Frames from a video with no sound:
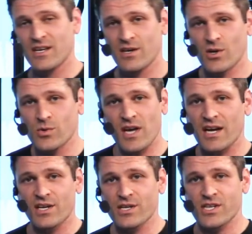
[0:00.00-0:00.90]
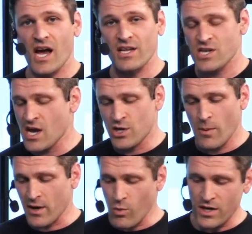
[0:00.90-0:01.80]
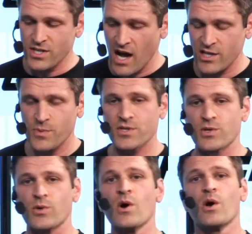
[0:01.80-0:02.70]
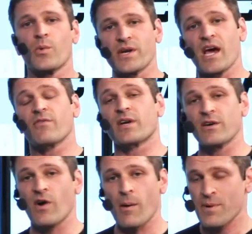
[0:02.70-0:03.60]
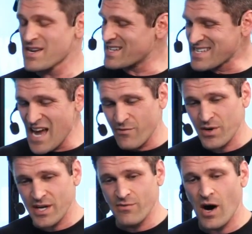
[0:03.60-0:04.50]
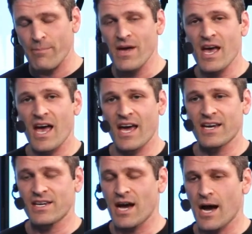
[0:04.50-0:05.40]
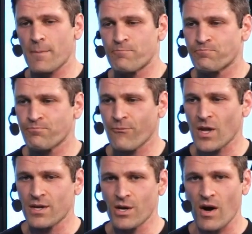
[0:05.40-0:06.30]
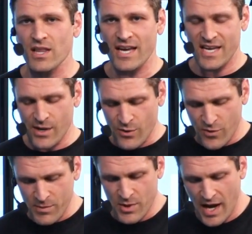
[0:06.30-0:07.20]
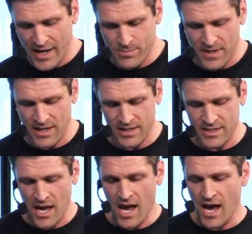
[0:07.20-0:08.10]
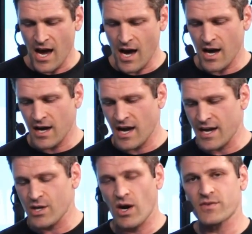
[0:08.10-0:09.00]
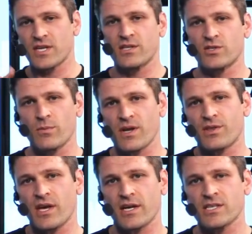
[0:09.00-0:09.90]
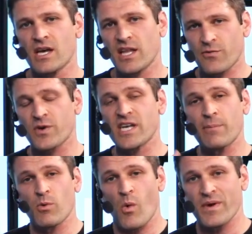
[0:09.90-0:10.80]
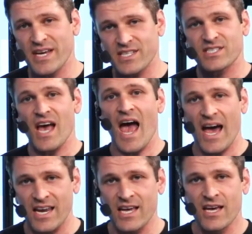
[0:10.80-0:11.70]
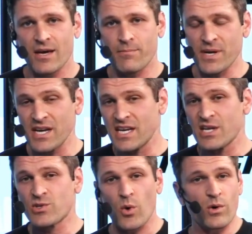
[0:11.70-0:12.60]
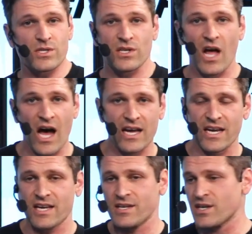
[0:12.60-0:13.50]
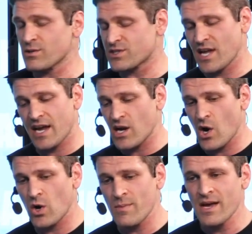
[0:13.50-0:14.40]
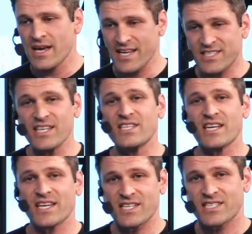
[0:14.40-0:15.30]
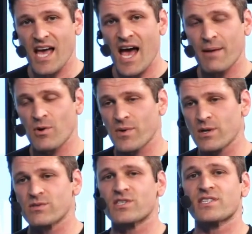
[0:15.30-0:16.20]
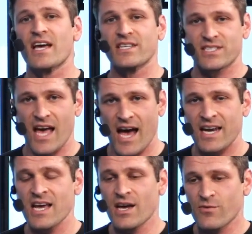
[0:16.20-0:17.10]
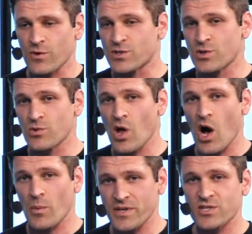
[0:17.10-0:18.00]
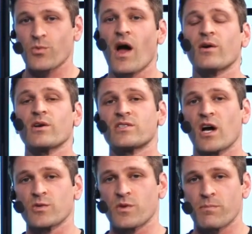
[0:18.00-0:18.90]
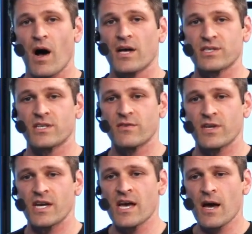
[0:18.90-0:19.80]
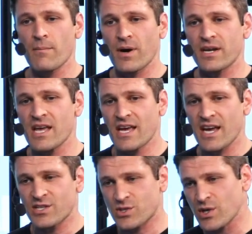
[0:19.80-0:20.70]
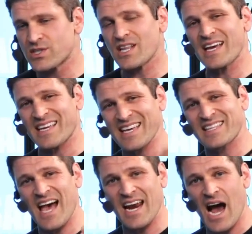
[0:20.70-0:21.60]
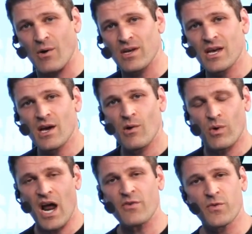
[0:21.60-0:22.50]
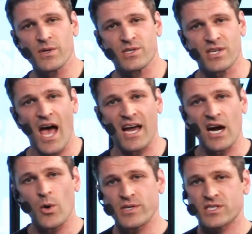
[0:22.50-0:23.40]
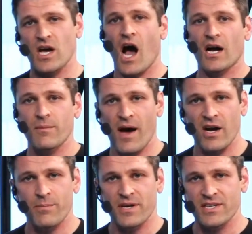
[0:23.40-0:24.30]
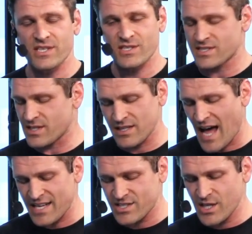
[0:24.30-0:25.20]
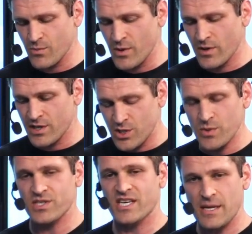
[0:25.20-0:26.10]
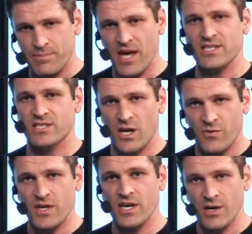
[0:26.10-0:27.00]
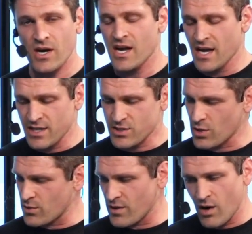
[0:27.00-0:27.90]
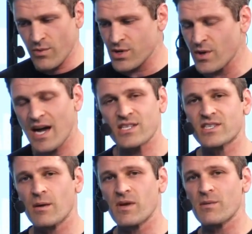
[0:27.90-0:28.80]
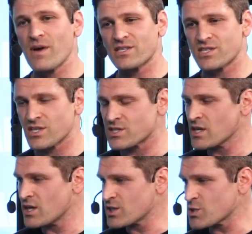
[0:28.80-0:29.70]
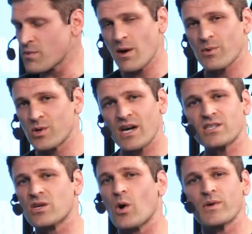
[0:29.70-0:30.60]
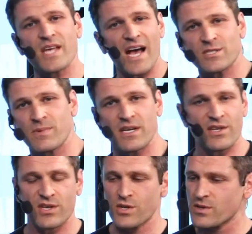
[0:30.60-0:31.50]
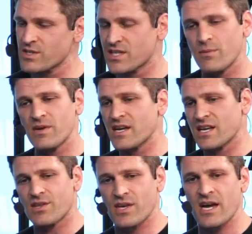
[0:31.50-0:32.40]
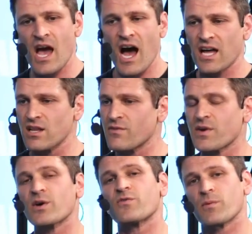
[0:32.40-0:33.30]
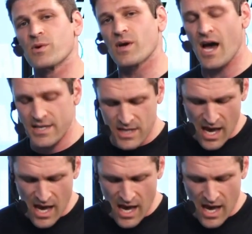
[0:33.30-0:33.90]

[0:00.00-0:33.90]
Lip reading: Who's got a good challenge? No matter what challenge we do, we never give up. Never give up. And, I like hearing from you guys because, I've said so many things. Like, for example, when we get sad, being indoors a lot, staying home, it's easy to get sad, but we don't stay sad for too long. We surround ourselves with positivity, but it's good to, get that out. When I feel sad, I always talk about it because it's the last thing we want to do is keep that stuff in here. So when you guys send me in messages, just remember, you guys can always ask me anything. You can send me anything. I love hearing from you guys.